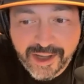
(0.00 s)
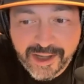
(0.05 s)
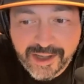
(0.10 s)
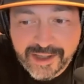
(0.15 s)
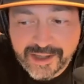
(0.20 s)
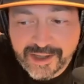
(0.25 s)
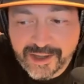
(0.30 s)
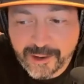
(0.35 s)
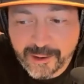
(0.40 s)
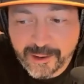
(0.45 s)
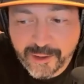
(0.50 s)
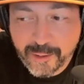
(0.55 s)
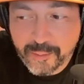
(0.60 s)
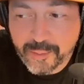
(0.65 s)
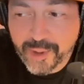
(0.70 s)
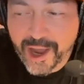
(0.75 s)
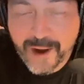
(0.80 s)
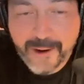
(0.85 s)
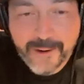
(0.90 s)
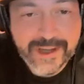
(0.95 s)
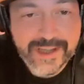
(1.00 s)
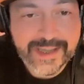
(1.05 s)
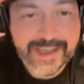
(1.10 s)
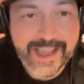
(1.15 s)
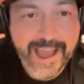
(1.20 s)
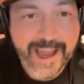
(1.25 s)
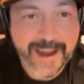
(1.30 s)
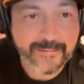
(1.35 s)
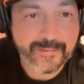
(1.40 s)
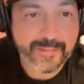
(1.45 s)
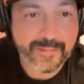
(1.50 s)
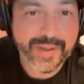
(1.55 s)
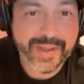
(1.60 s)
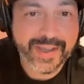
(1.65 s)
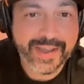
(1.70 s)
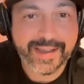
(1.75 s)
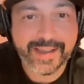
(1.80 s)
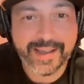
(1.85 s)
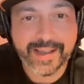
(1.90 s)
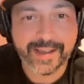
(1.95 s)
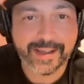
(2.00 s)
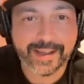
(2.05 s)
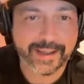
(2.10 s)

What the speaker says: So the powers that be